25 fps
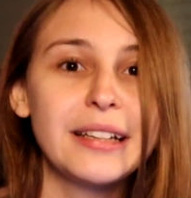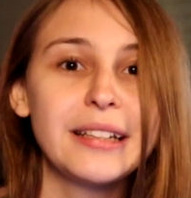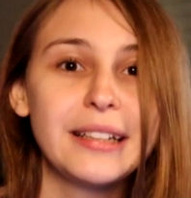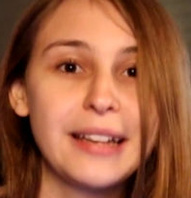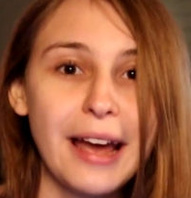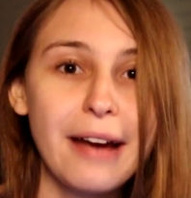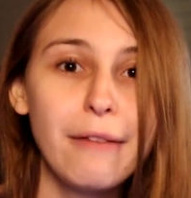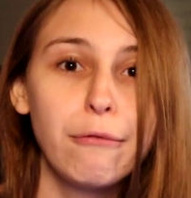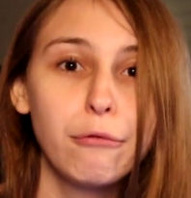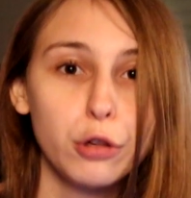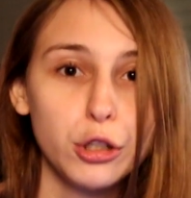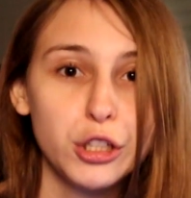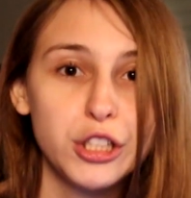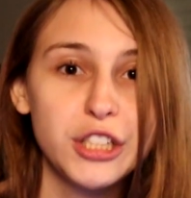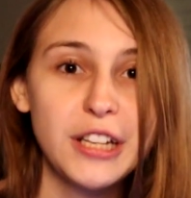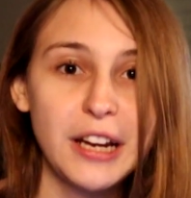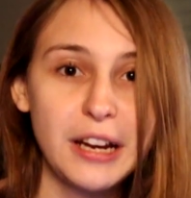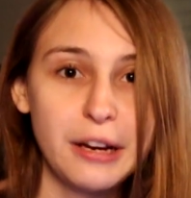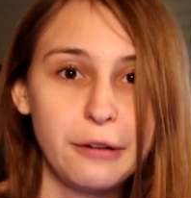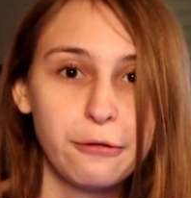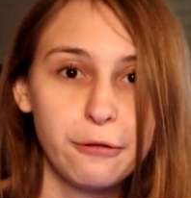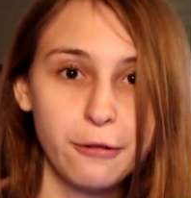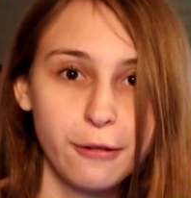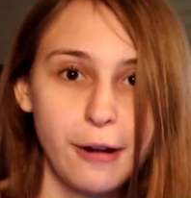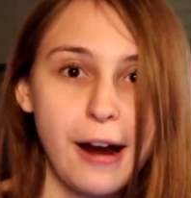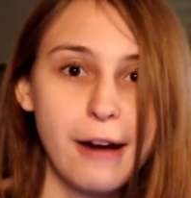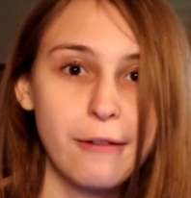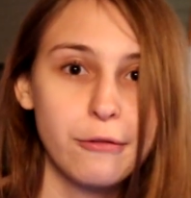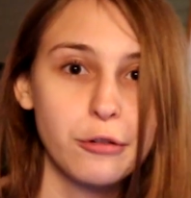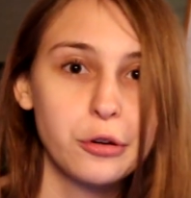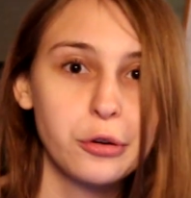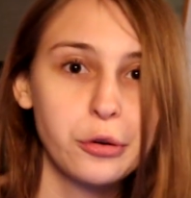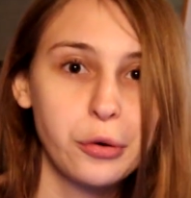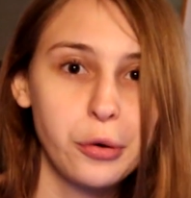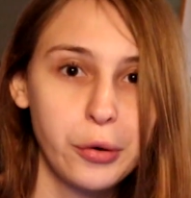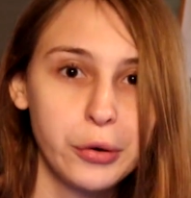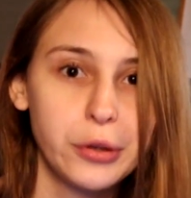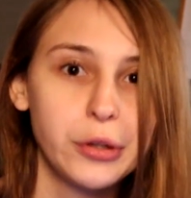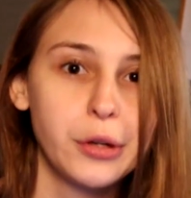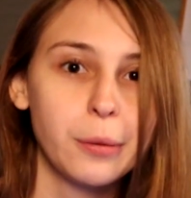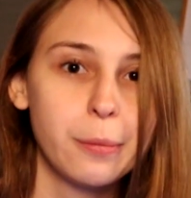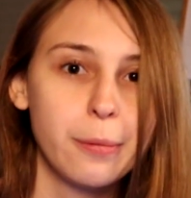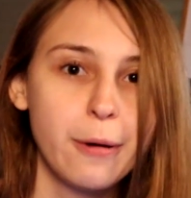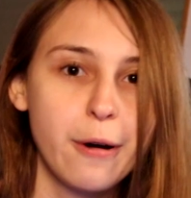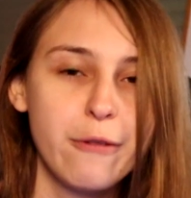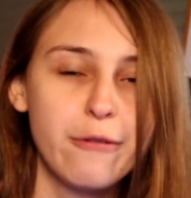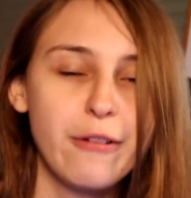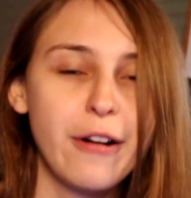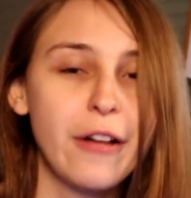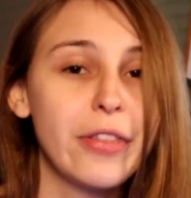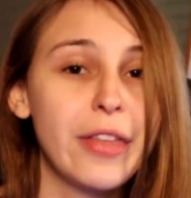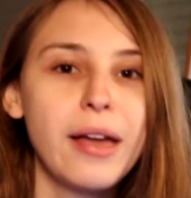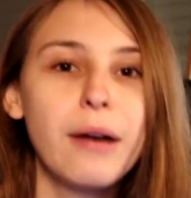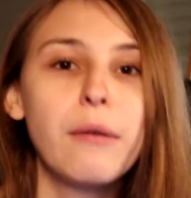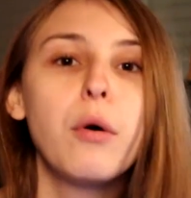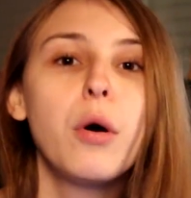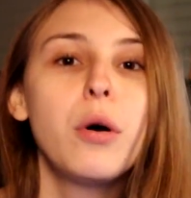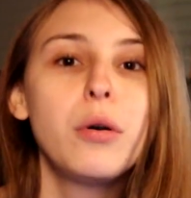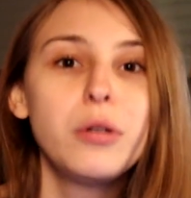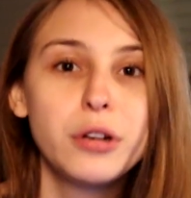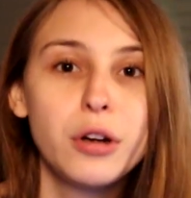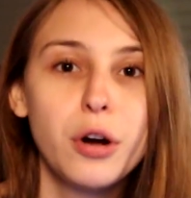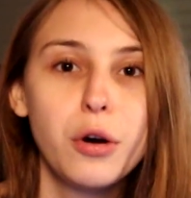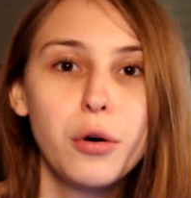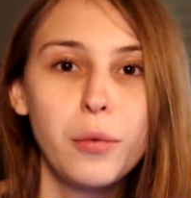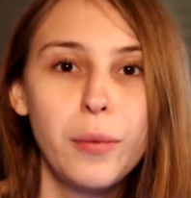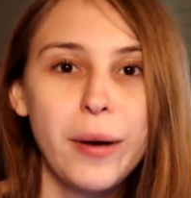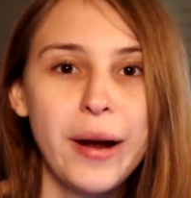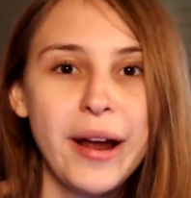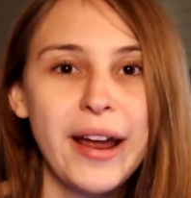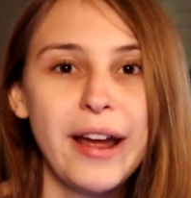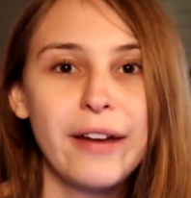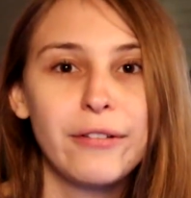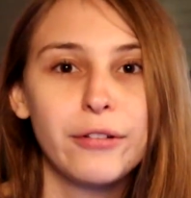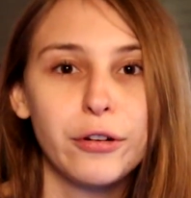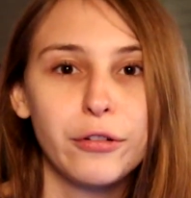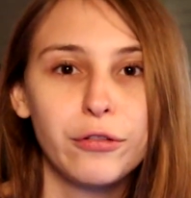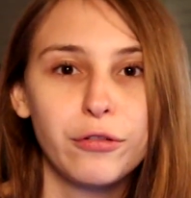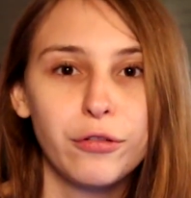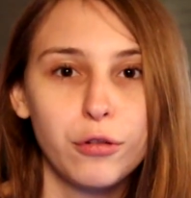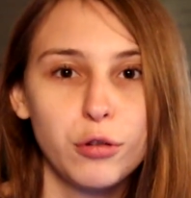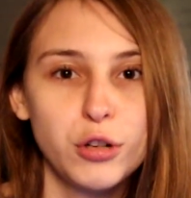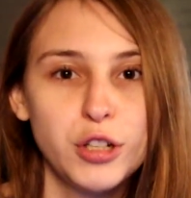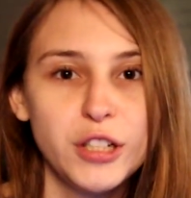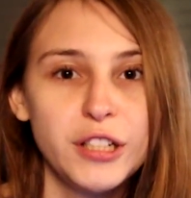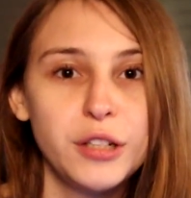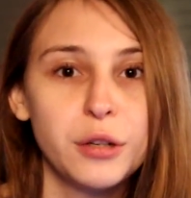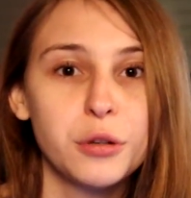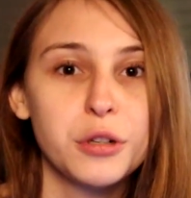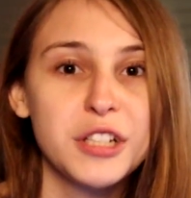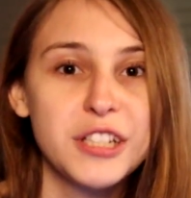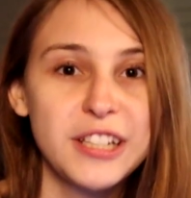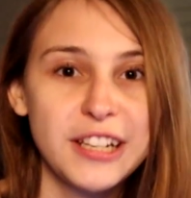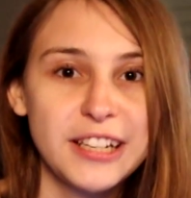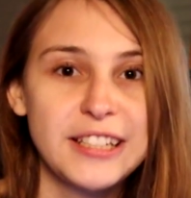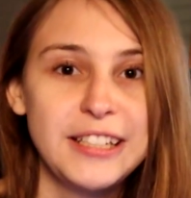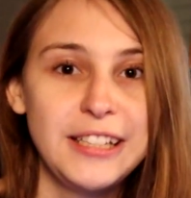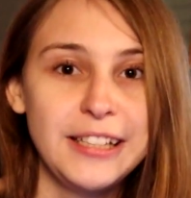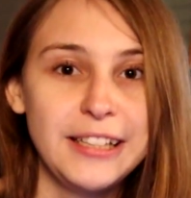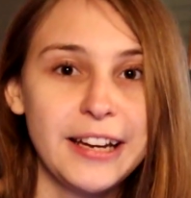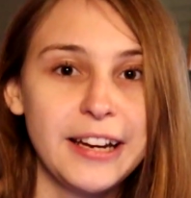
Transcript: and that will stay forever on your profile. That won't go away after fourteen or sixty